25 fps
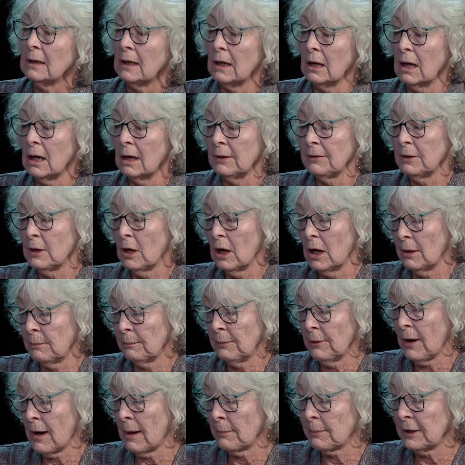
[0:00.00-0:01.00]
on, on
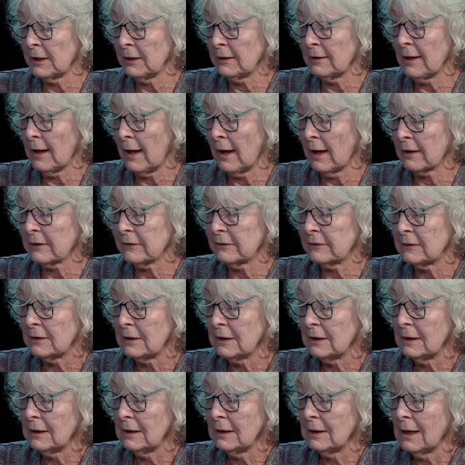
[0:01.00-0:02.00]
property tax.
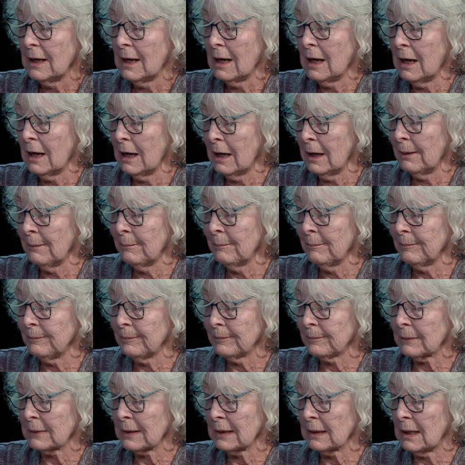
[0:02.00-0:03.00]
Um,
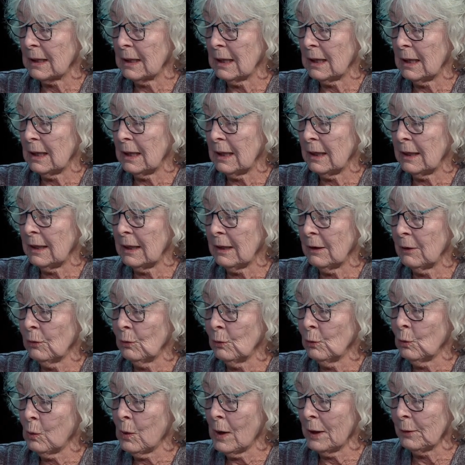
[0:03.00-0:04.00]

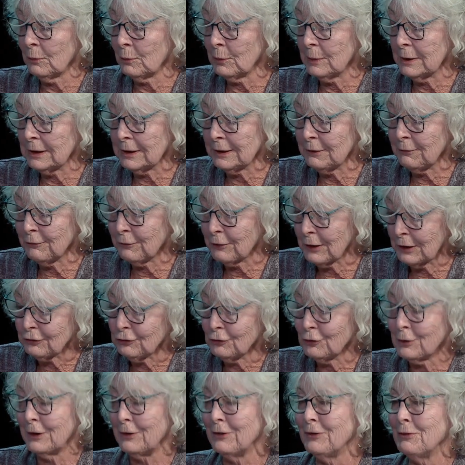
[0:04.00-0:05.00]
what really
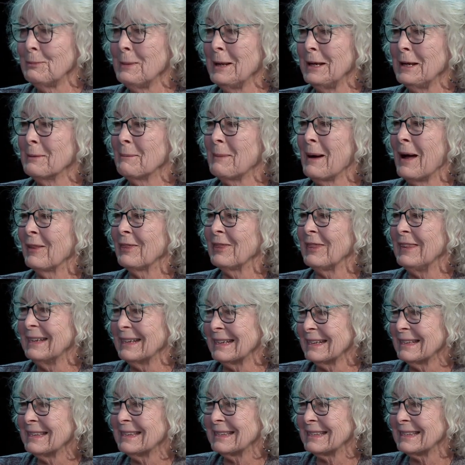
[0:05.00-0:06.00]
frustrates me about
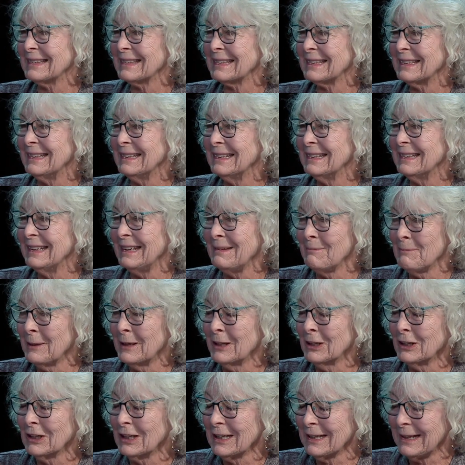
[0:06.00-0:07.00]
this
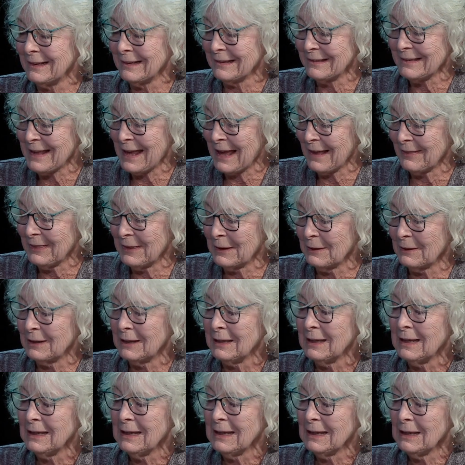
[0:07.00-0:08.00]
bill is that the
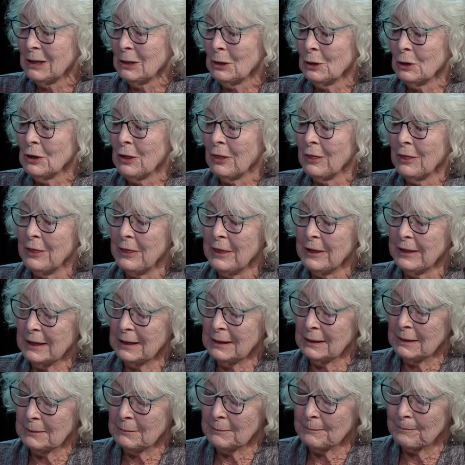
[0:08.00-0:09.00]

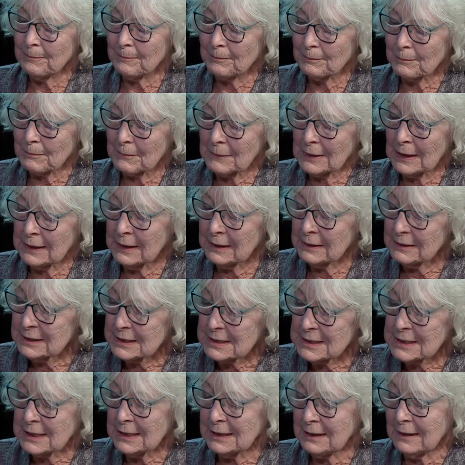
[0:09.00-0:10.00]
the
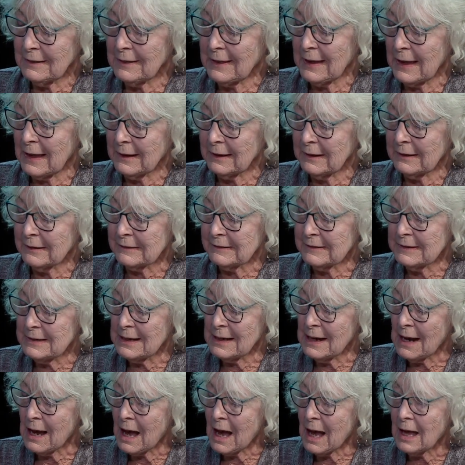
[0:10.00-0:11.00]
entity that is
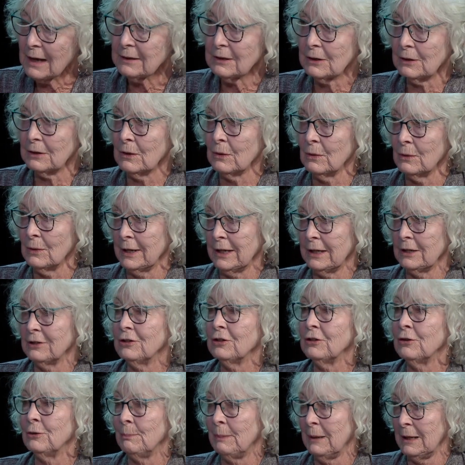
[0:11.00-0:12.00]
not going
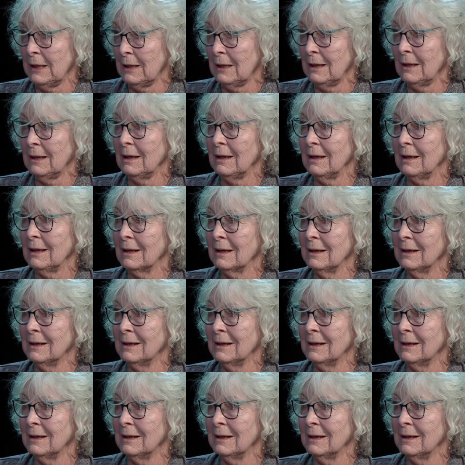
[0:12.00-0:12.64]
to be